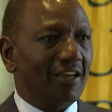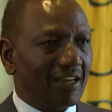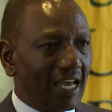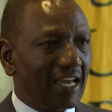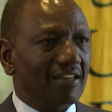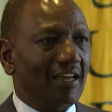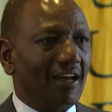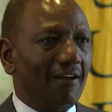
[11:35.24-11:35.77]

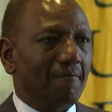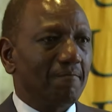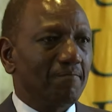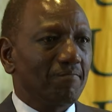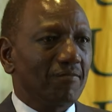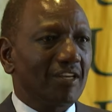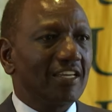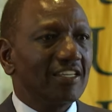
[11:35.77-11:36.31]
Kenya
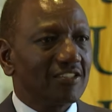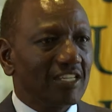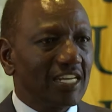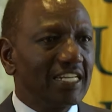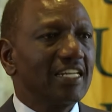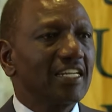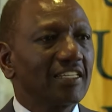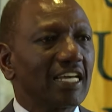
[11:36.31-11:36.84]
is
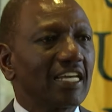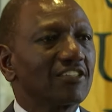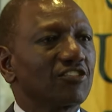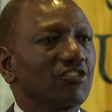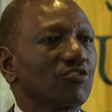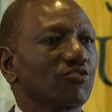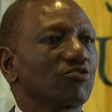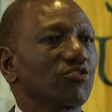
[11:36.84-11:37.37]
leading the
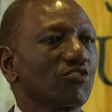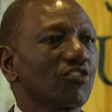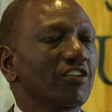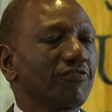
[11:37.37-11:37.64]
institutional